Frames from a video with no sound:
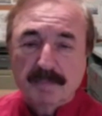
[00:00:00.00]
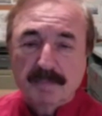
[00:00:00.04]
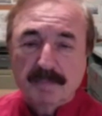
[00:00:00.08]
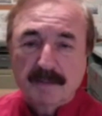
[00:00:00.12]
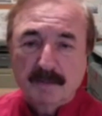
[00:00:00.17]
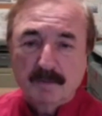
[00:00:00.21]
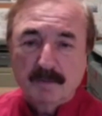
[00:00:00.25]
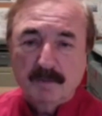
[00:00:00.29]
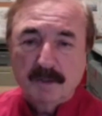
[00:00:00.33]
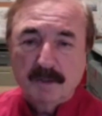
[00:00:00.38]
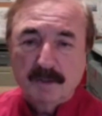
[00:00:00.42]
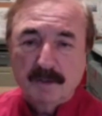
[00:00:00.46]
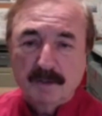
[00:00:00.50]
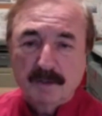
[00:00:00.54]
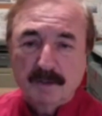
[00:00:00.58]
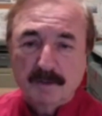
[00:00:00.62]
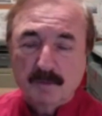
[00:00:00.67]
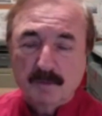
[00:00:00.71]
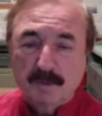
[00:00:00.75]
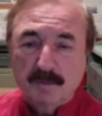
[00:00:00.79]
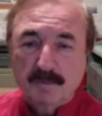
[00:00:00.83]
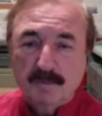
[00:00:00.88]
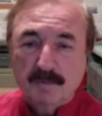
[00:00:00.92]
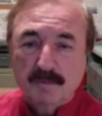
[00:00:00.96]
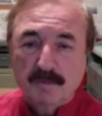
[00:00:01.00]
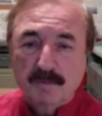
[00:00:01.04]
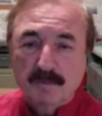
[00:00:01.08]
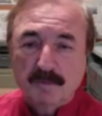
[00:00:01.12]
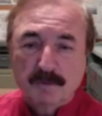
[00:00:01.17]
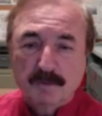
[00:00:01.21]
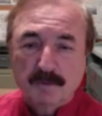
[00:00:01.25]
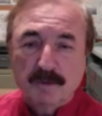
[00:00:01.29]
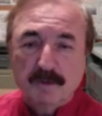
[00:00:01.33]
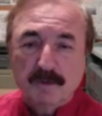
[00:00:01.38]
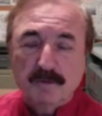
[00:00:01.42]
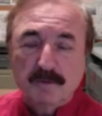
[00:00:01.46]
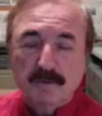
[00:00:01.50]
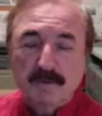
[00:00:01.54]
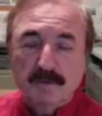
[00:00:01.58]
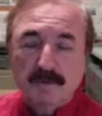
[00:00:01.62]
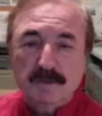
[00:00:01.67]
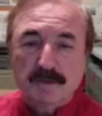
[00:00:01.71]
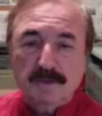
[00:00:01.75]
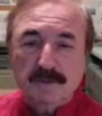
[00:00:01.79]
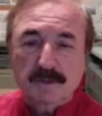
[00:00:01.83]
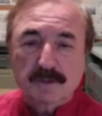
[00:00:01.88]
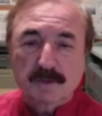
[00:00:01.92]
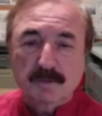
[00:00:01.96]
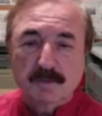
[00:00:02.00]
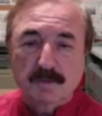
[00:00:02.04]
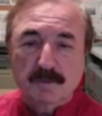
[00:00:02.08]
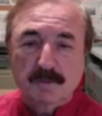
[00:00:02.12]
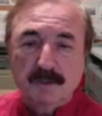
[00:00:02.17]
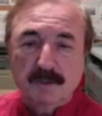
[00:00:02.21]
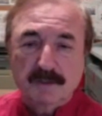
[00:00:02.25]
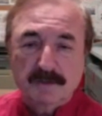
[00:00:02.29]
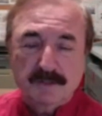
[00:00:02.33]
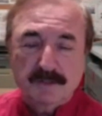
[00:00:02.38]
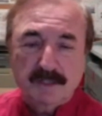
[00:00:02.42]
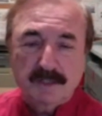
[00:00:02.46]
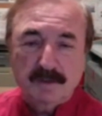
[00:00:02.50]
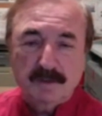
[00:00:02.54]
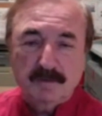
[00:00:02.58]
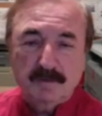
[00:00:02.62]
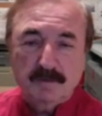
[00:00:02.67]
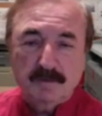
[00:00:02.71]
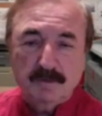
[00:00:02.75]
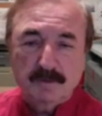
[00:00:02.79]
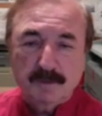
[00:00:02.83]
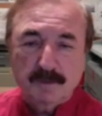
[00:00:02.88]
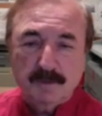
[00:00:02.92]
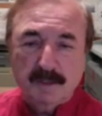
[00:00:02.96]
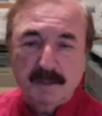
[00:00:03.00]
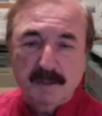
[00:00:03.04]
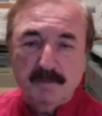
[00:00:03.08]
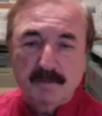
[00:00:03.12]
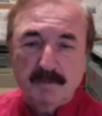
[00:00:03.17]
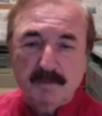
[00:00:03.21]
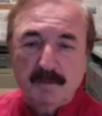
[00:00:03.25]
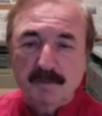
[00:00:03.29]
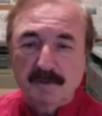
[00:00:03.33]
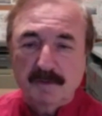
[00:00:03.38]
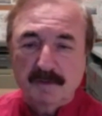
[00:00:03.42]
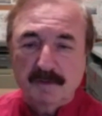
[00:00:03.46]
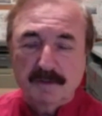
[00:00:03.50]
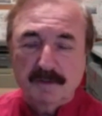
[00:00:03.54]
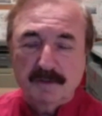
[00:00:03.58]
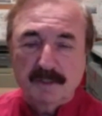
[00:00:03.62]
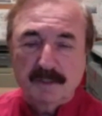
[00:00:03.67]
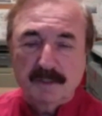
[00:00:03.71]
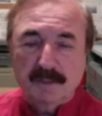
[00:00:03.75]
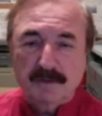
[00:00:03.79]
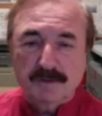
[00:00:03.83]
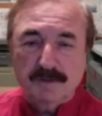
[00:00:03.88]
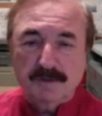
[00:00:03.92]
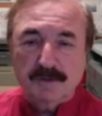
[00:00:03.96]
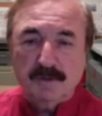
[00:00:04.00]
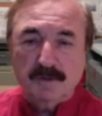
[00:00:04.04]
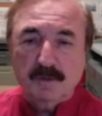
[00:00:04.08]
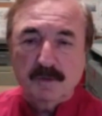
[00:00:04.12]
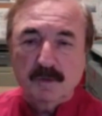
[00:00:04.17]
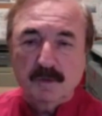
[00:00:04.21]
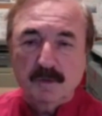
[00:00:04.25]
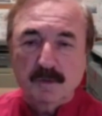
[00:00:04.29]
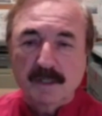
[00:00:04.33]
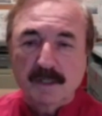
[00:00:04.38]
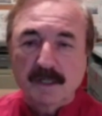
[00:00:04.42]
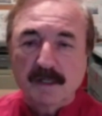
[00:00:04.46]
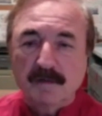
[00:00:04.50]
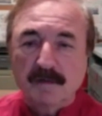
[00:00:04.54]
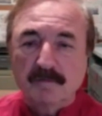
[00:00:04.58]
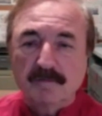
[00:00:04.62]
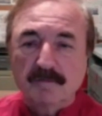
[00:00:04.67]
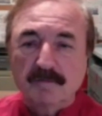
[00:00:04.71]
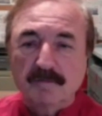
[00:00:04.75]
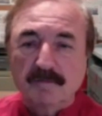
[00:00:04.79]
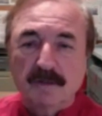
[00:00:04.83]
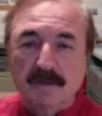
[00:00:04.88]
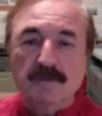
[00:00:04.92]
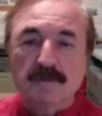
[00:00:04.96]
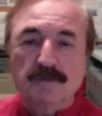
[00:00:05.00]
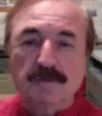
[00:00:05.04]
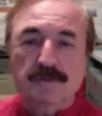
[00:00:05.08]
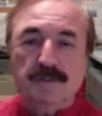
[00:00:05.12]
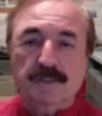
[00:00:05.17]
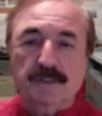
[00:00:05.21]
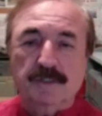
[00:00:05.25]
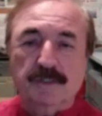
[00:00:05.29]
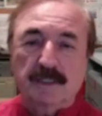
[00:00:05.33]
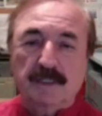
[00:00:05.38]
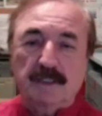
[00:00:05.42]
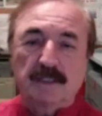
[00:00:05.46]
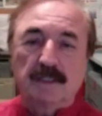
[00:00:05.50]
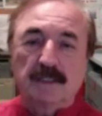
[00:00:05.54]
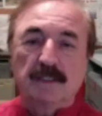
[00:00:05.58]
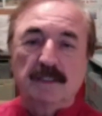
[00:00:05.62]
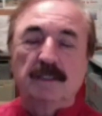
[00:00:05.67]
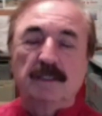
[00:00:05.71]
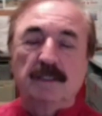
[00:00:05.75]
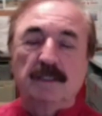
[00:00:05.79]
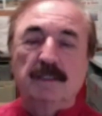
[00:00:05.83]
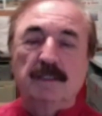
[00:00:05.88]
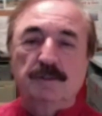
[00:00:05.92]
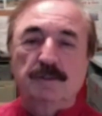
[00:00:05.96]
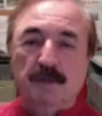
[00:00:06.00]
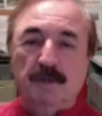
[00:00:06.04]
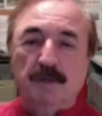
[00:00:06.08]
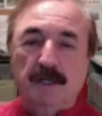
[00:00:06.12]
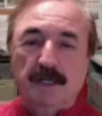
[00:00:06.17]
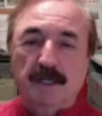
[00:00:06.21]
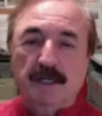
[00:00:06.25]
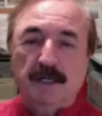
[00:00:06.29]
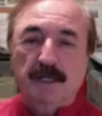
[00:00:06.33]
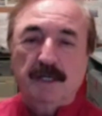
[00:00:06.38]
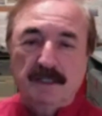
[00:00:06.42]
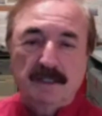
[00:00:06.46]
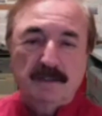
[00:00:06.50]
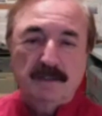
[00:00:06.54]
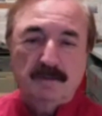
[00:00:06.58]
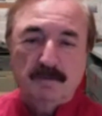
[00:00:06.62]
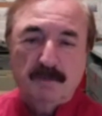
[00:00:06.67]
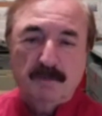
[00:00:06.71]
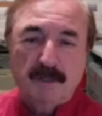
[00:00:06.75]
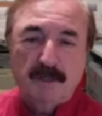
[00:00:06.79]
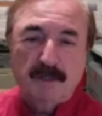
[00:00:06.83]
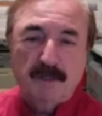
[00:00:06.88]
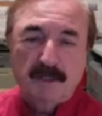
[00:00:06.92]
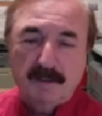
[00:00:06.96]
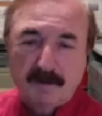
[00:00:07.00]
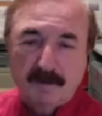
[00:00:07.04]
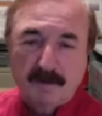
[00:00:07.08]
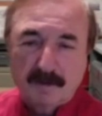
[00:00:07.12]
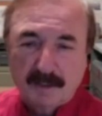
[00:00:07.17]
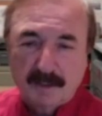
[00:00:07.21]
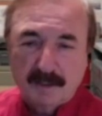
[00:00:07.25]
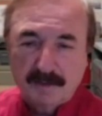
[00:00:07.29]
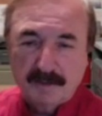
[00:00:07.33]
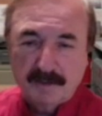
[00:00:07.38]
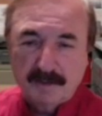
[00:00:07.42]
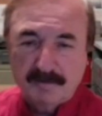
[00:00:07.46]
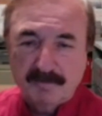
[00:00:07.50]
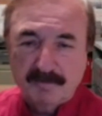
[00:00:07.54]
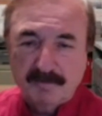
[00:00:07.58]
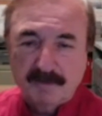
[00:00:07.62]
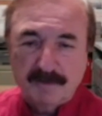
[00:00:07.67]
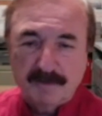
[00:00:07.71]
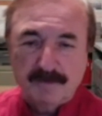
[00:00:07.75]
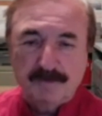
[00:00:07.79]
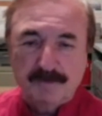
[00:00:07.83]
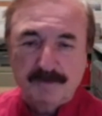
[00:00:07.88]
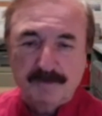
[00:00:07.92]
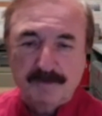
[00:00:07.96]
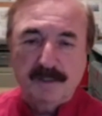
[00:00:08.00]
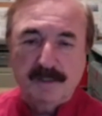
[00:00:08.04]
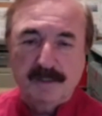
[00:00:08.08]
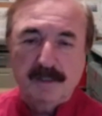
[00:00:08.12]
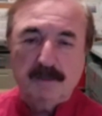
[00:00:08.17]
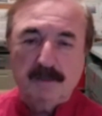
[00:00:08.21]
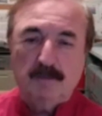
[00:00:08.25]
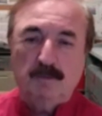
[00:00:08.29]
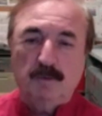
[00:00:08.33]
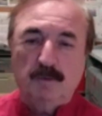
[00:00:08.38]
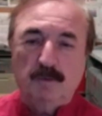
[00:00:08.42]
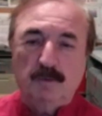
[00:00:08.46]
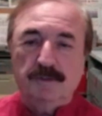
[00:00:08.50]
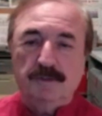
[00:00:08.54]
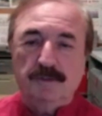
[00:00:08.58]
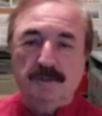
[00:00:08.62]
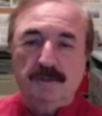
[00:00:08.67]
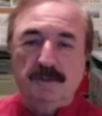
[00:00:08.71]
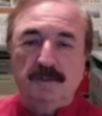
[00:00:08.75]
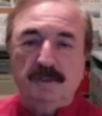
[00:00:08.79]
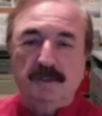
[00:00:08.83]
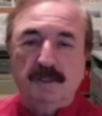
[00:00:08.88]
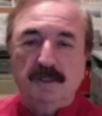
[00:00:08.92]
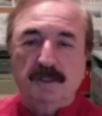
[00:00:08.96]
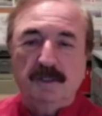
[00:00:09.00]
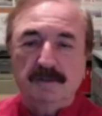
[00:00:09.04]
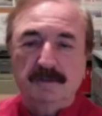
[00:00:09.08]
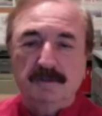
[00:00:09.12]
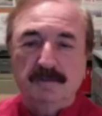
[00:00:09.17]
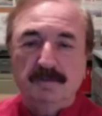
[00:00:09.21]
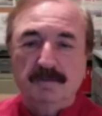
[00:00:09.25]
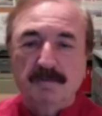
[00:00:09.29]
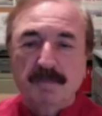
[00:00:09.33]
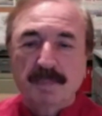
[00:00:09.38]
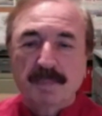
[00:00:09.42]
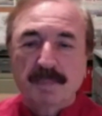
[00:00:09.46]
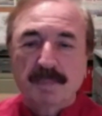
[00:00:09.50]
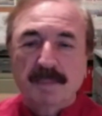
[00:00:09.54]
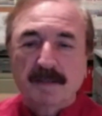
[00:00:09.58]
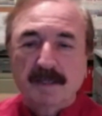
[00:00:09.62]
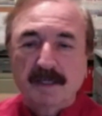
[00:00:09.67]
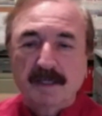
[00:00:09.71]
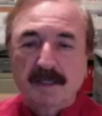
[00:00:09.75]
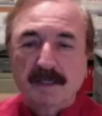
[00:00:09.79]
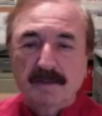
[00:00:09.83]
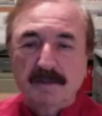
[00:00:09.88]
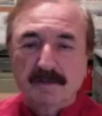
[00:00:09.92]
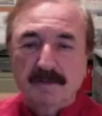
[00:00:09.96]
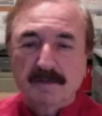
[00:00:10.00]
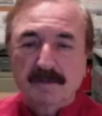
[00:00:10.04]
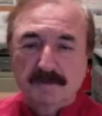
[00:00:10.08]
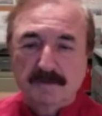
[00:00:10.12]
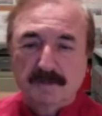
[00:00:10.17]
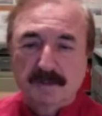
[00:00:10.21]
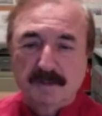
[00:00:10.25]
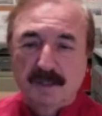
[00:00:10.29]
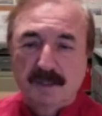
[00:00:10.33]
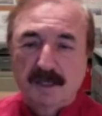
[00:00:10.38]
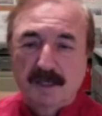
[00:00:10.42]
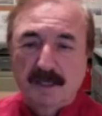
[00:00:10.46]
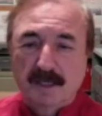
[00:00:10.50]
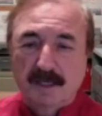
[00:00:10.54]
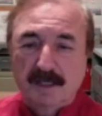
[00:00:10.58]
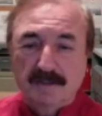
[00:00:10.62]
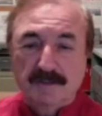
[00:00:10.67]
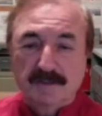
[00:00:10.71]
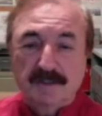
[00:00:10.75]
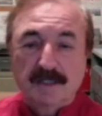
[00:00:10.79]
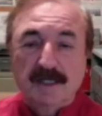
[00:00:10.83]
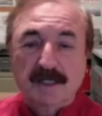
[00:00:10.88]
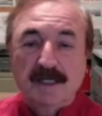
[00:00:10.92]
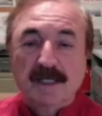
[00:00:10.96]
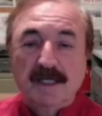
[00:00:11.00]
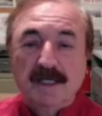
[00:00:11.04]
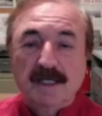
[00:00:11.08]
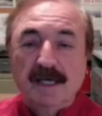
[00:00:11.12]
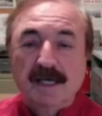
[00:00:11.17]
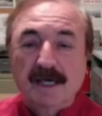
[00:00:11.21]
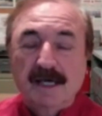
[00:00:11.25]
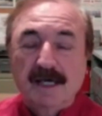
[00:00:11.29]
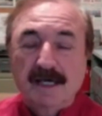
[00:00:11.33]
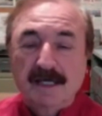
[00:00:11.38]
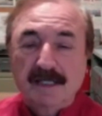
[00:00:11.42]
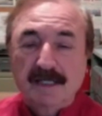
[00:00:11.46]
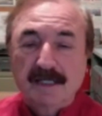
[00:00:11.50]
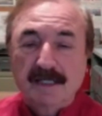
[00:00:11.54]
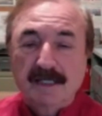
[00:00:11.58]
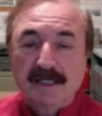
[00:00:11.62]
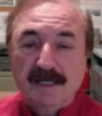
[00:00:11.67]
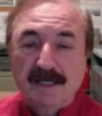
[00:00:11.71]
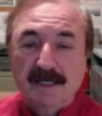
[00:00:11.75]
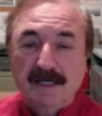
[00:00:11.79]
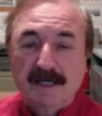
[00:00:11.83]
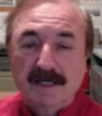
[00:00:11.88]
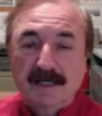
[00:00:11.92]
They wanted to redo it, so being in Santa Cruz, we came up with an entire story of an undersea train that ran into all kinds of adventures and octopus and all kinds of eels and things. And